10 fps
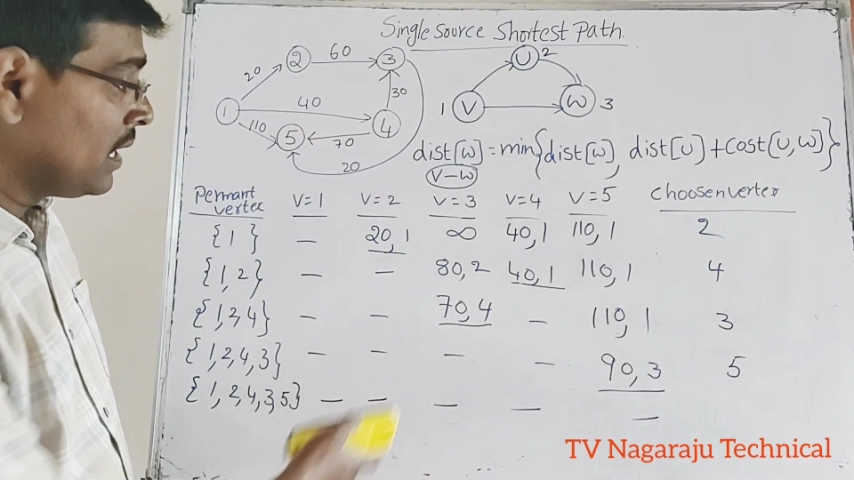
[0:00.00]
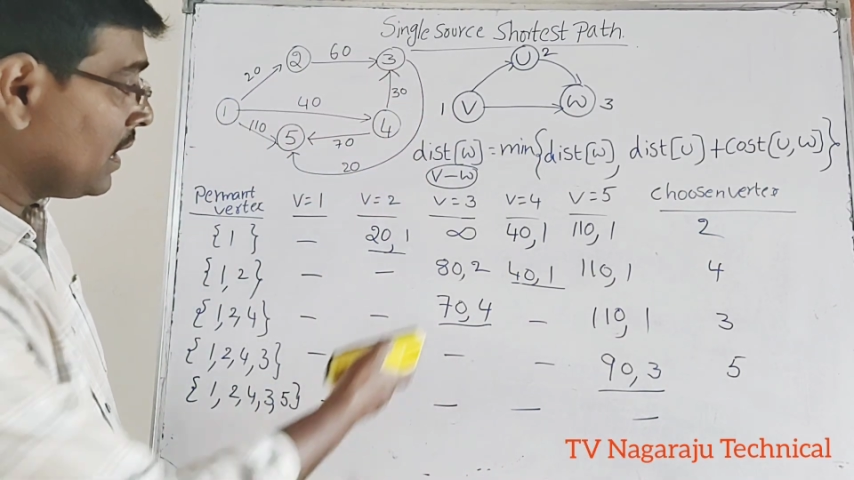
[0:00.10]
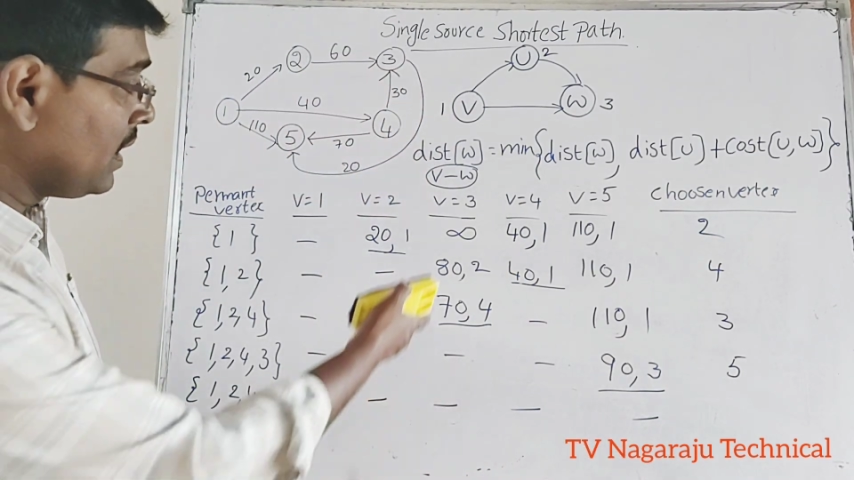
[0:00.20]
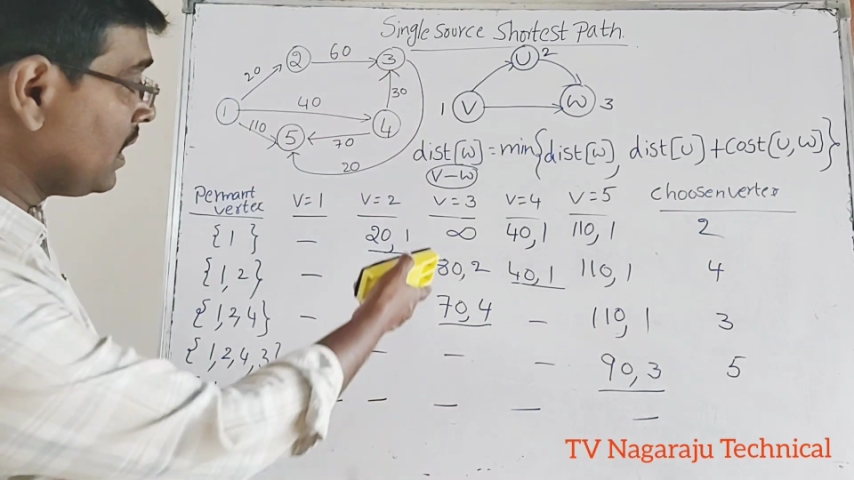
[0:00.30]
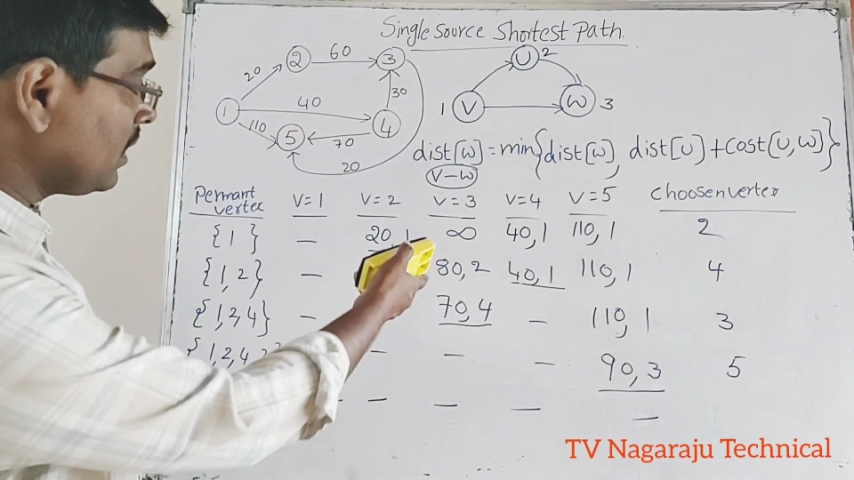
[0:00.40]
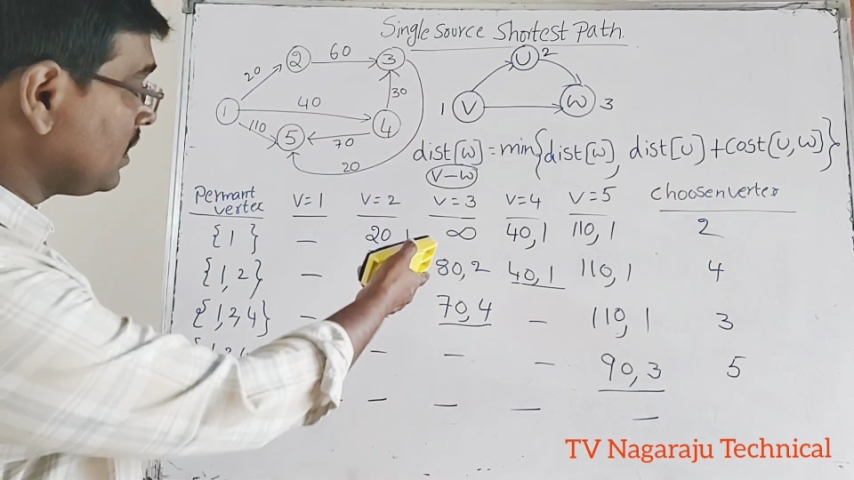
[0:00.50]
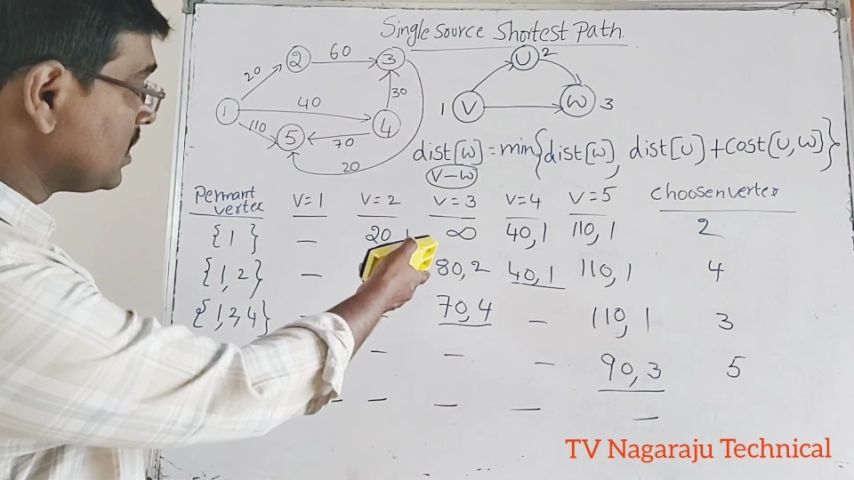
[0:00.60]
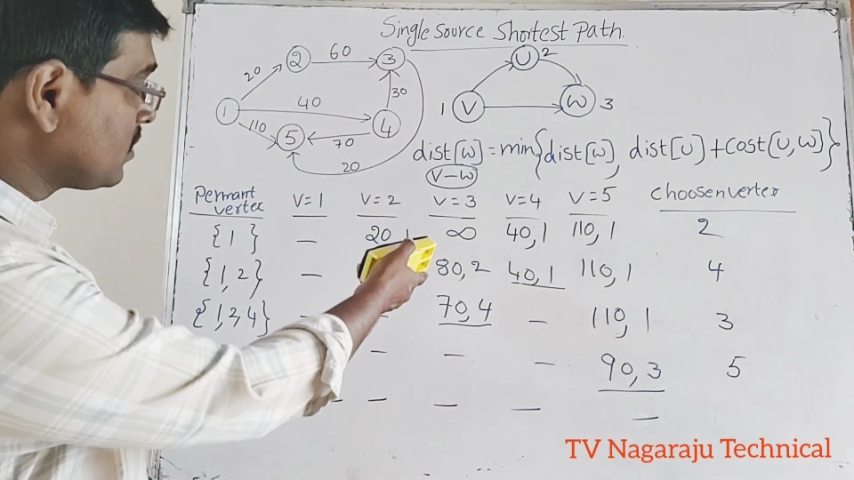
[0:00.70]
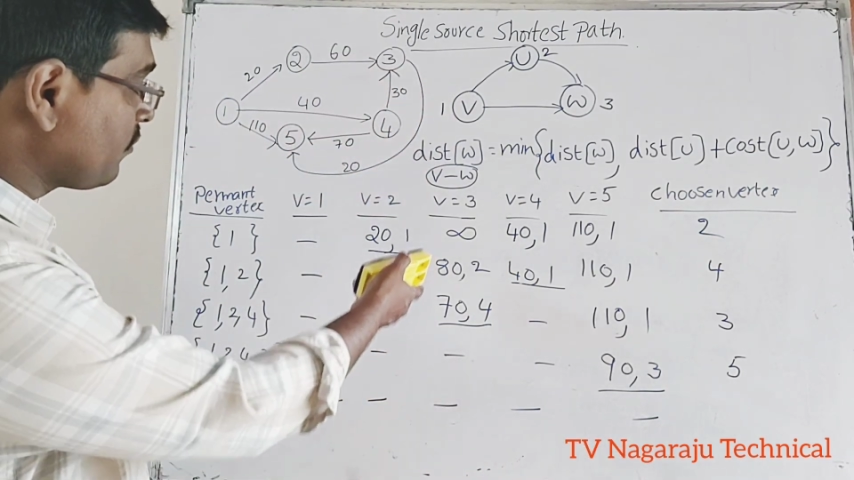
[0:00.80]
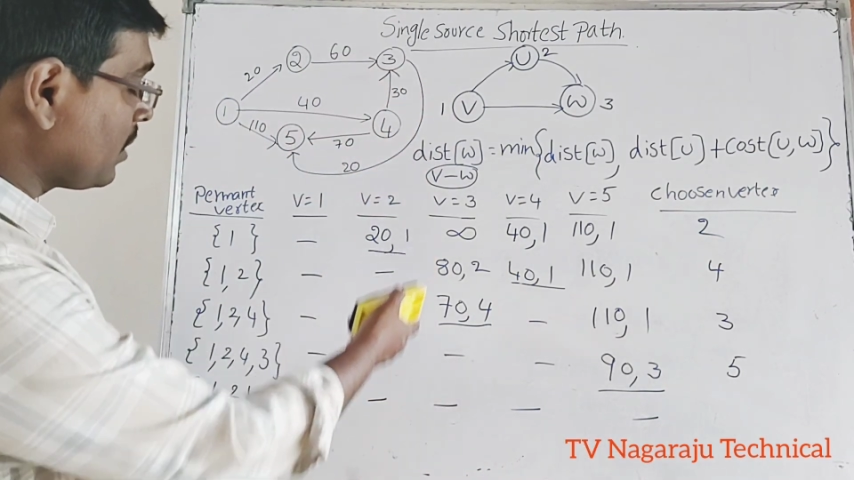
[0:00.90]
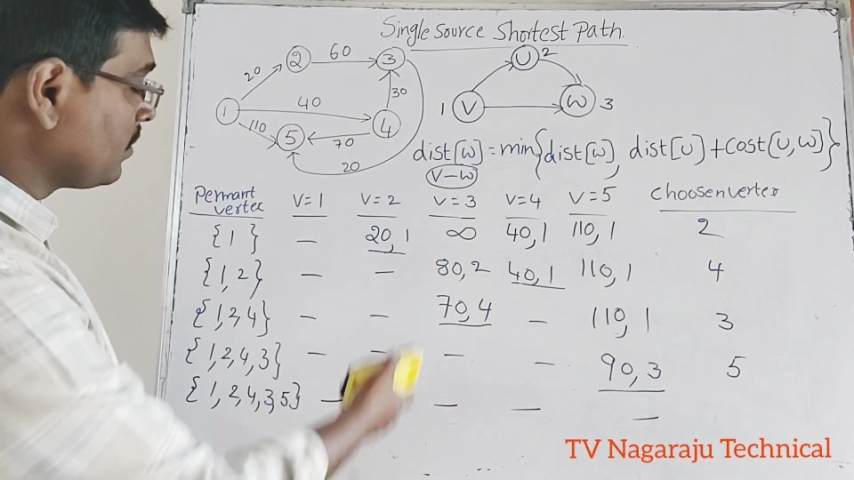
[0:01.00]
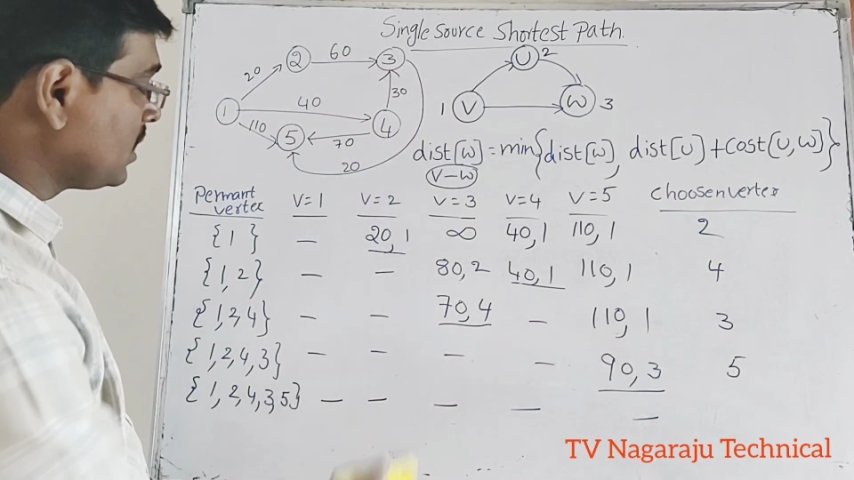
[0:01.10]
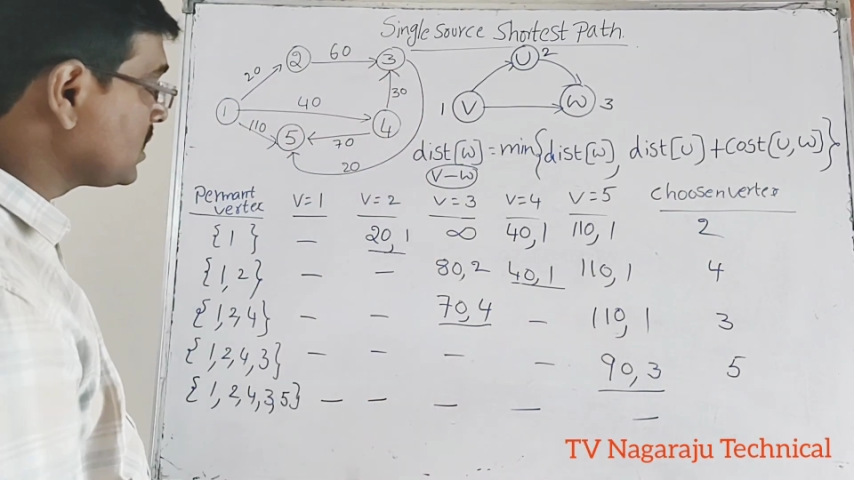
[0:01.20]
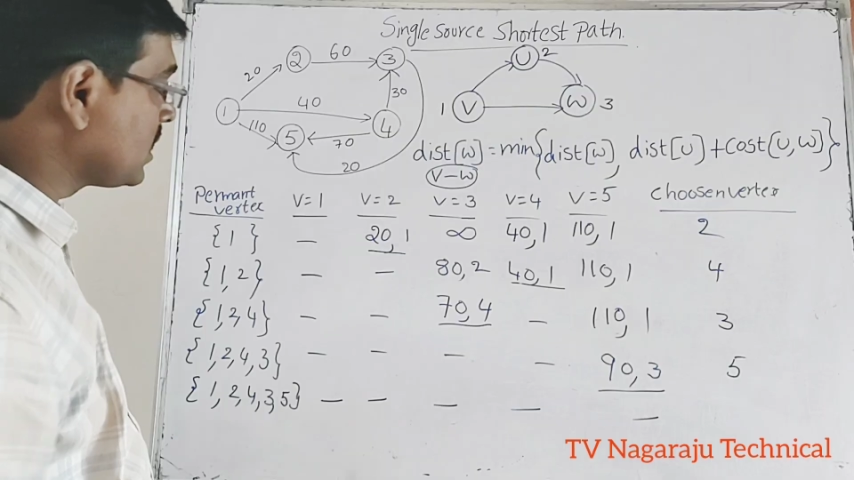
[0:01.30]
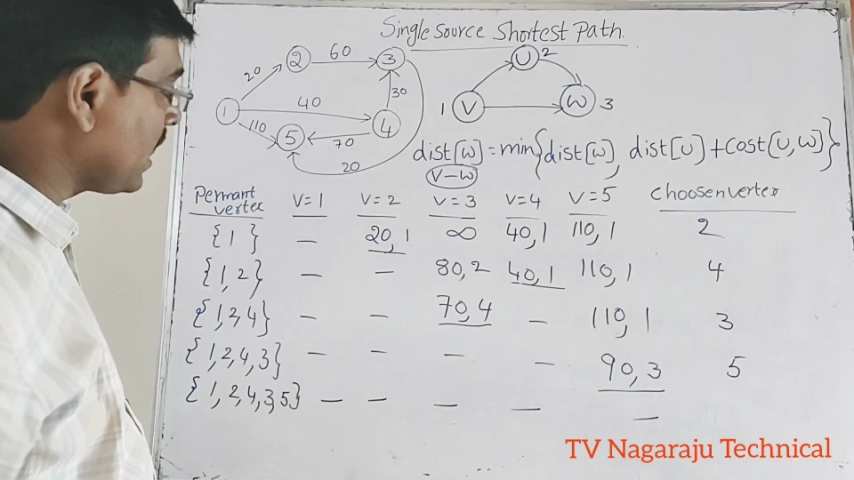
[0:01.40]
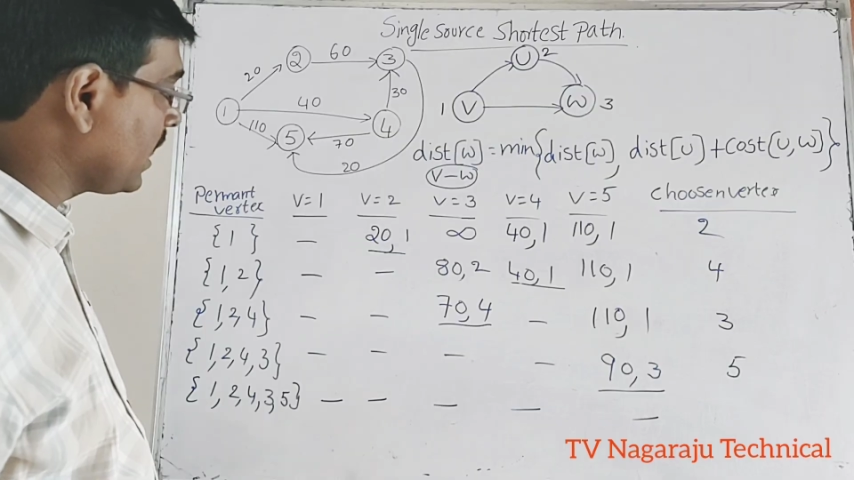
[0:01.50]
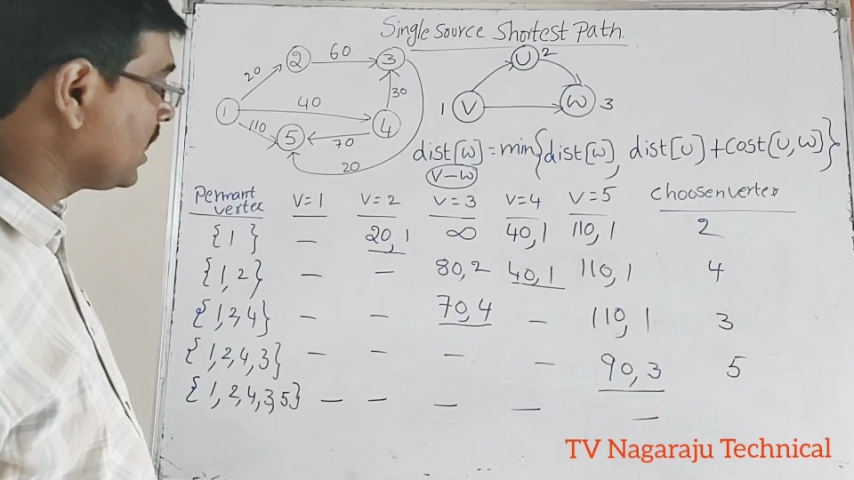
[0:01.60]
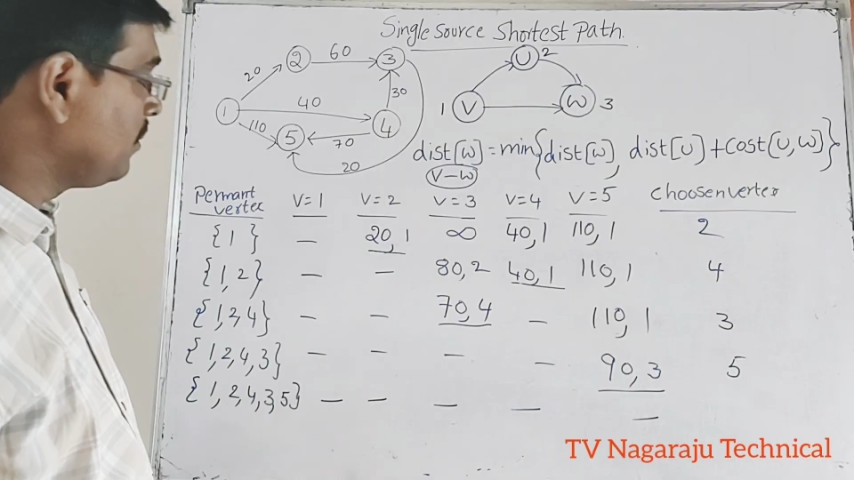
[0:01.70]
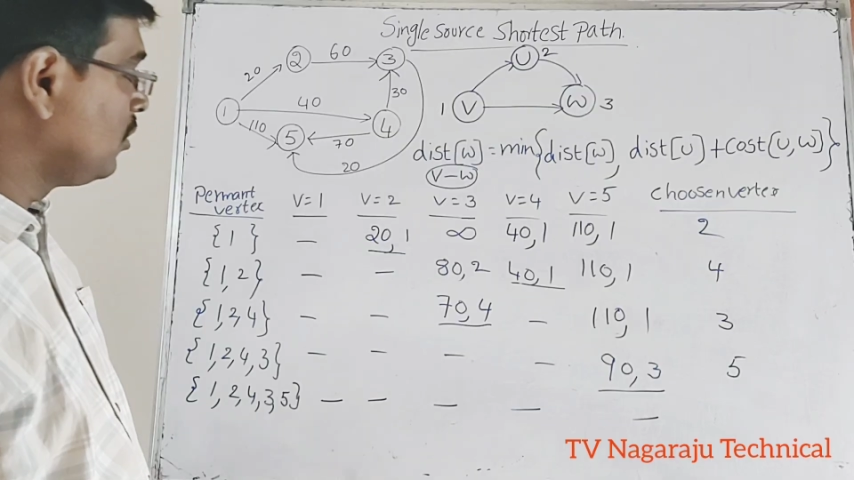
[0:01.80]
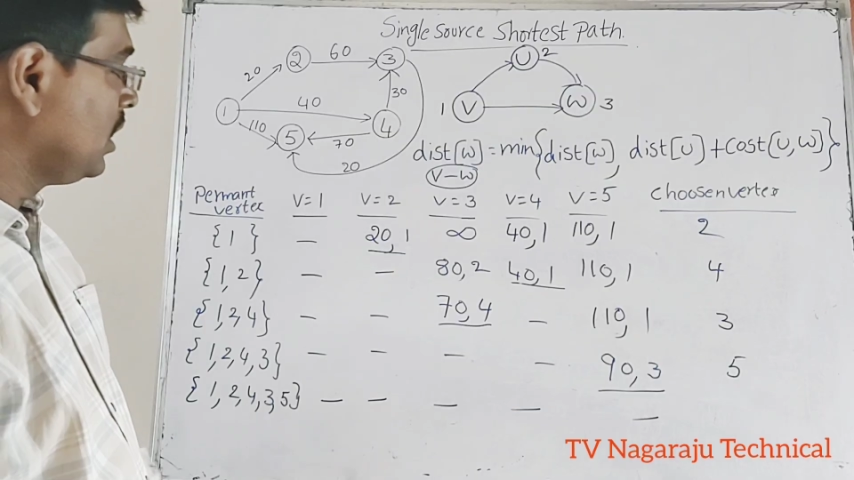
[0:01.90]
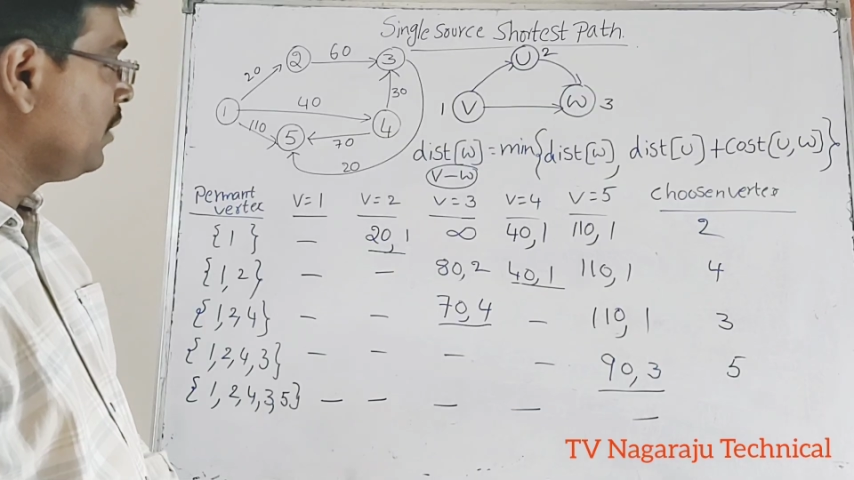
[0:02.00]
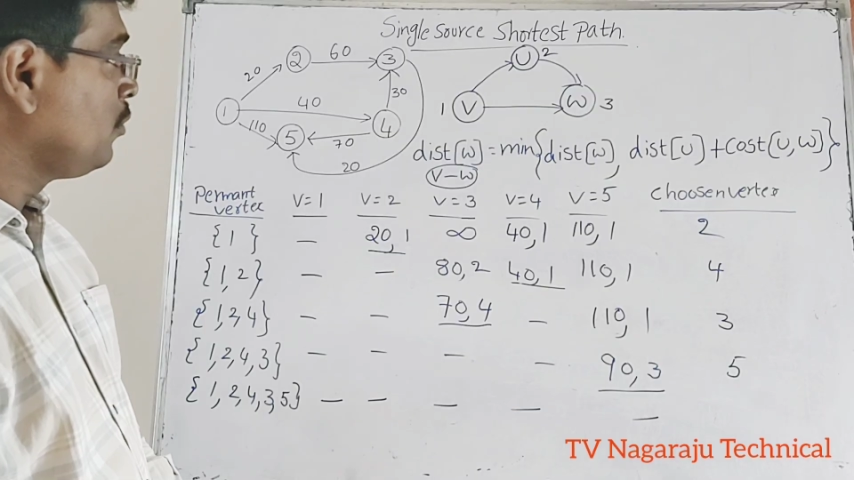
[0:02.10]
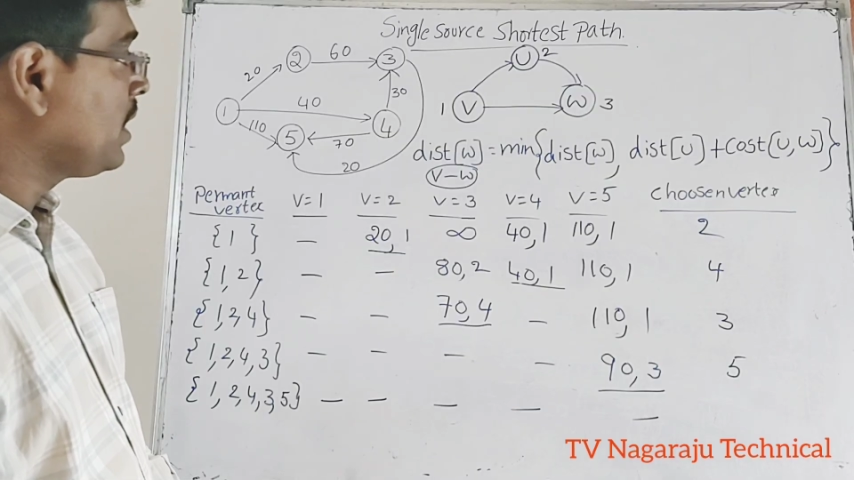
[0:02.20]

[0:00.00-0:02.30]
Here this, from this diagram only